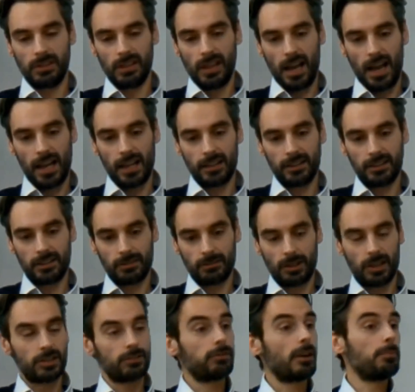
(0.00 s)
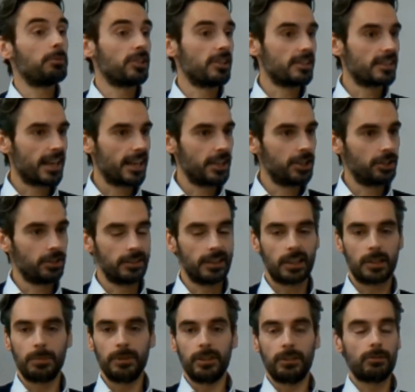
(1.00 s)
the grant of representation.
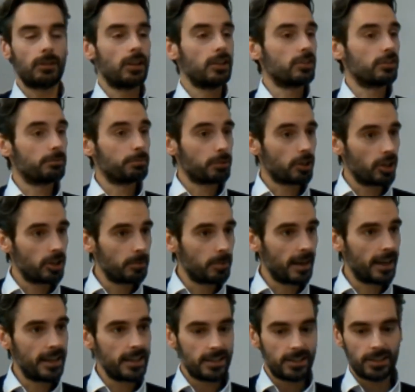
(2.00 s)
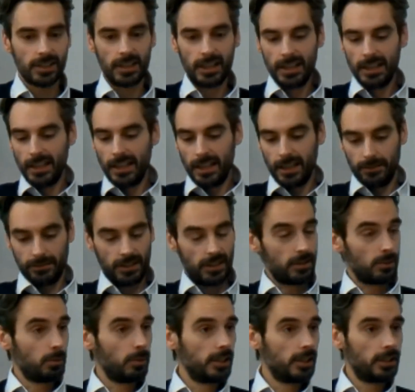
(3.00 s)
That can be the grant of probate, if
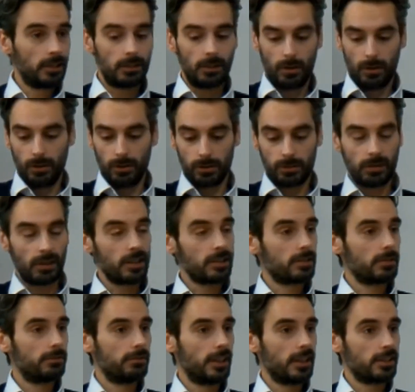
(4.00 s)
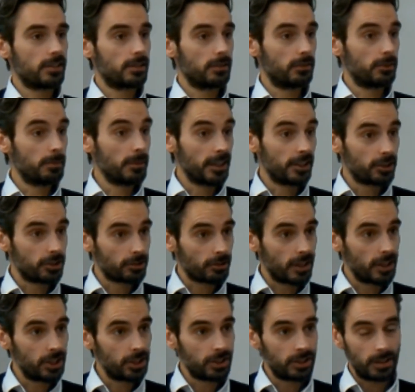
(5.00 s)
there's a will, or grant of letters of
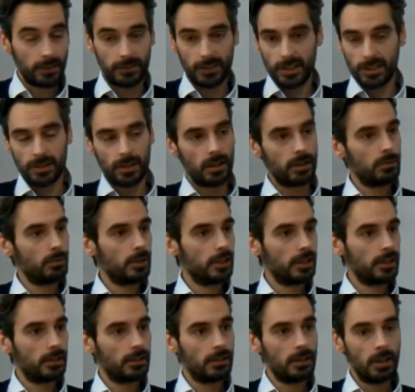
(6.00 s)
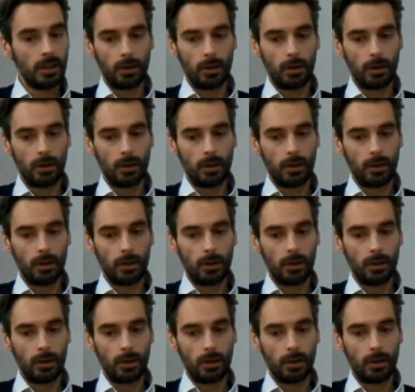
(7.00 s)
administration, if there's no will